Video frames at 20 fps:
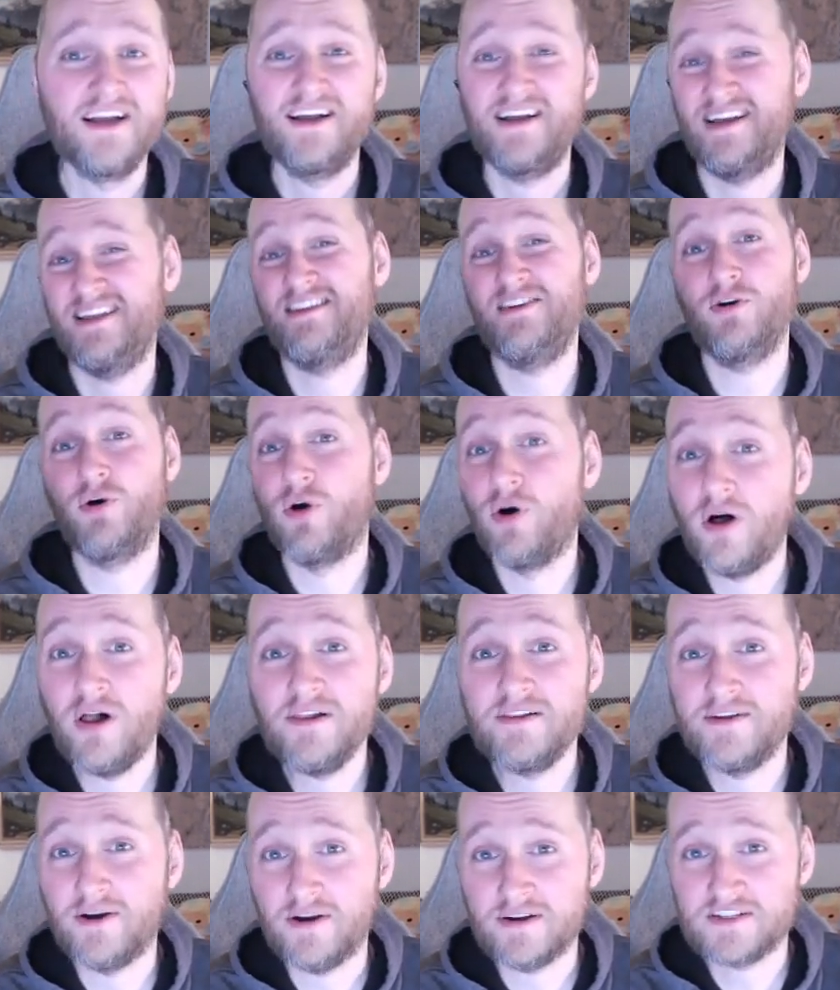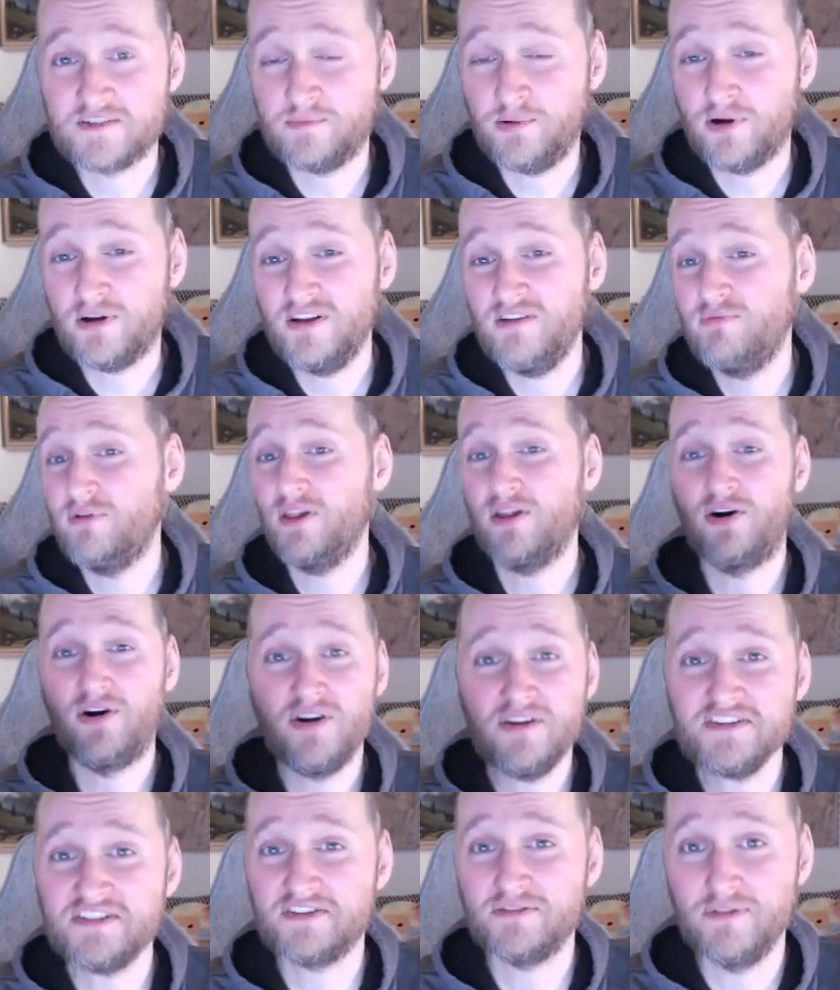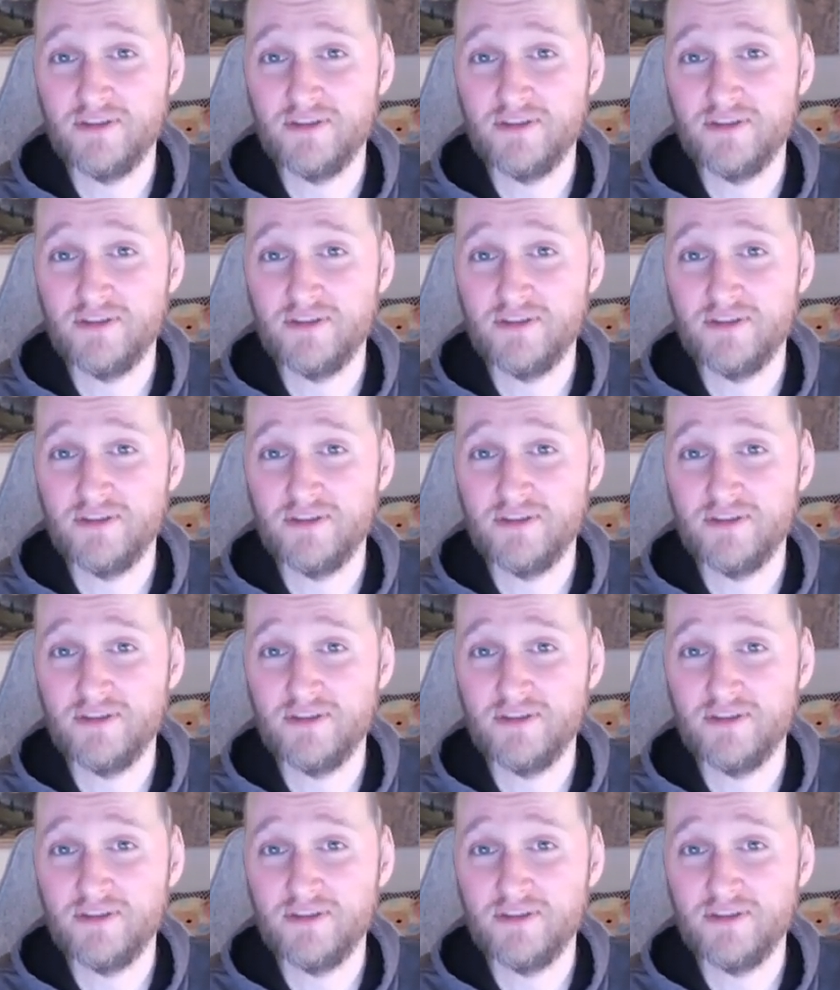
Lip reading: and the all dogs party will also